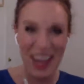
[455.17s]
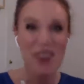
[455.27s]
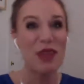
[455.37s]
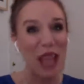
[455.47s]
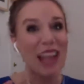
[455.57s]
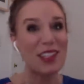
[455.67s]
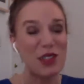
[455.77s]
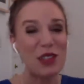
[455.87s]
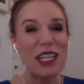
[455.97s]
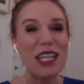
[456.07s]
But yeah,
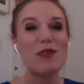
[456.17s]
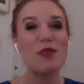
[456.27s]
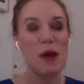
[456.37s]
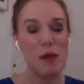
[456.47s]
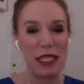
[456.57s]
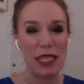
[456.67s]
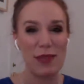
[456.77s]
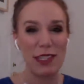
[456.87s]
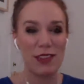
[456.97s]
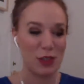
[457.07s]
School Ties was my Matt
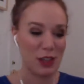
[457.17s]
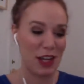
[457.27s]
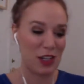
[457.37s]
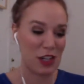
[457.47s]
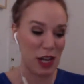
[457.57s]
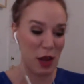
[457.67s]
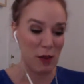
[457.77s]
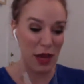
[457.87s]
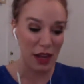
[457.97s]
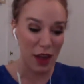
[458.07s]
Damon introduction.
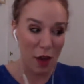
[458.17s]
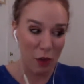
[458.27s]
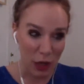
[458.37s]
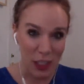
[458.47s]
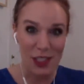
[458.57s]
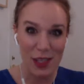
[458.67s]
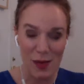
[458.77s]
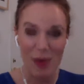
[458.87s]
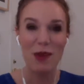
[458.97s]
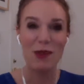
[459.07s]
But Voyages of the
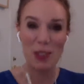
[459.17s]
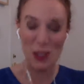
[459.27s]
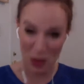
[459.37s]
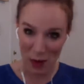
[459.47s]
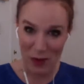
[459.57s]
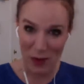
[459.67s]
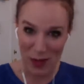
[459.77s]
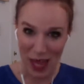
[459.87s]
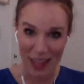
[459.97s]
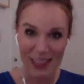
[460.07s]
Mimi was a show on
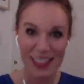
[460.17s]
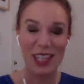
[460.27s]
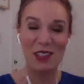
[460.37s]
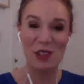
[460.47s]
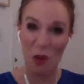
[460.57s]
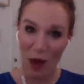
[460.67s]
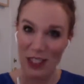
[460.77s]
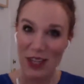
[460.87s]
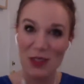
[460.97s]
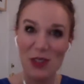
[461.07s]
PBS that I used to
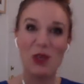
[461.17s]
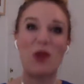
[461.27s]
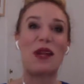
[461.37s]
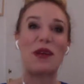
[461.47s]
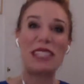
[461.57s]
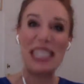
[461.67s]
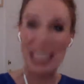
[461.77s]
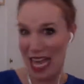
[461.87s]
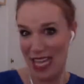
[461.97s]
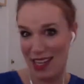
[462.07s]
watch after school when I was a
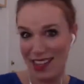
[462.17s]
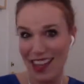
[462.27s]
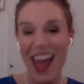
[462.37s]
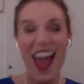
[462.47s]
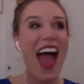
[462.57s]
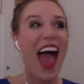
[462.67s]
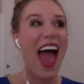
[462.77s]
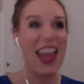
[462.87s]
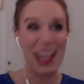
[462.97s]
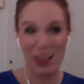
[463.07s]
kid.
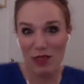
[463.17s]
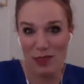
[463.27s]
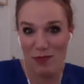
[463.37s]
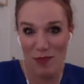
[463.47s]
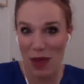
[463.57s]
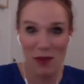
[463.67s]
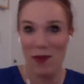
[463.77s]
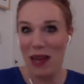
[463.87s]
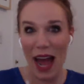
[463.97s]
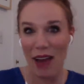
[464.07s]
And it was baby
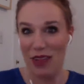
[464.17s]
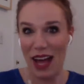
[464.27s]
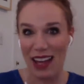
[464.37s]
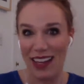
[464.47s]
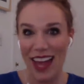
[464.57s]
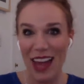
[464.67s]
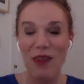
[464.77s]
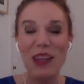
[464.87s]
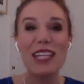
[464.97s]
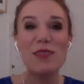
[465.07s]
Ben Affleck
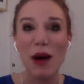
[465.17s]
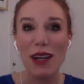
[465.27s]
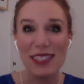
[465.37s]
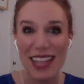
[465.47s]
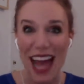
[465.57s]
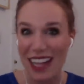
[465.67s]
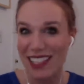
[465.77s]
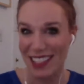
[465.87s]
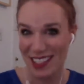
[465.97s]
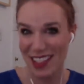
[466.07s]
with his Boston
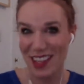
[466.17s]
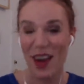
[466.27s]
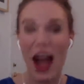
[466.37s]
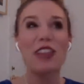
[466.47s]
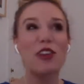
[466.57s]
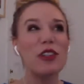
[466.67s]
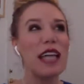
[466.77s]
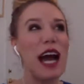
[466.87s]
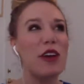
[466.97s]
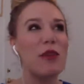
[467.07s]
accent, too. I learned
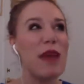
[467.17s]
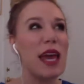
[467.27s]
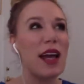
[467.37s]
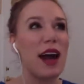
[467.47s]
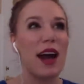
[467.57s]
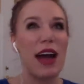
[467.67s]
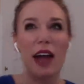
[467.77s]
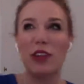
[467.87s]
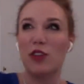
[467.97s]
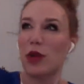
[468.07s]
how to make
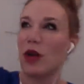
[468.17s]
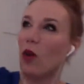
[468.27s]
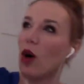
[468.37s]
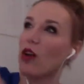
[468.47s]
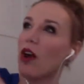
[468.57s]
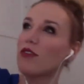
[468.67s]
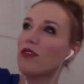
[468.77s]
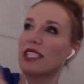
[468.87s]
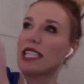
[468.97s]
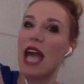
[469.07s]
how to drink water off
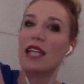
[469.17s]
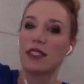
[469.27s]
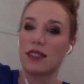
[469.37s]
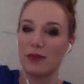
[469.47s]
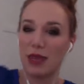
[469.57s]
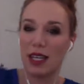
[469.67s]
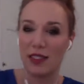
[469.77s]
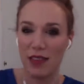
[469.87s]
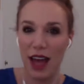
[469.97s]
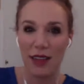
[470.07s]
of a tent because
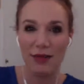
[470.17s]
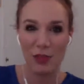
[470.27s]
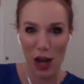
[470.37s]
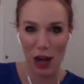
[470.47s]
of that show.